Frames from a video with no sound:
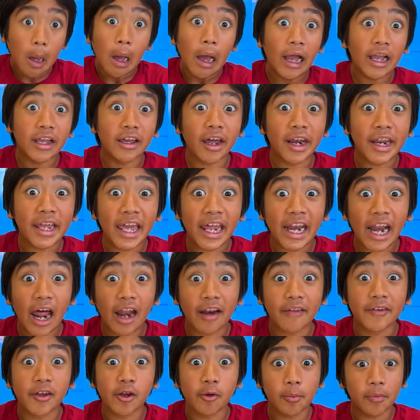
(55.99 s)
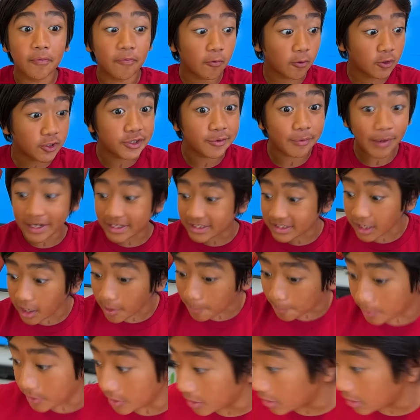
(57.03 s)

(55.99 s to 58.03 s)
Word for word: I gotta get out of here before she wakes up.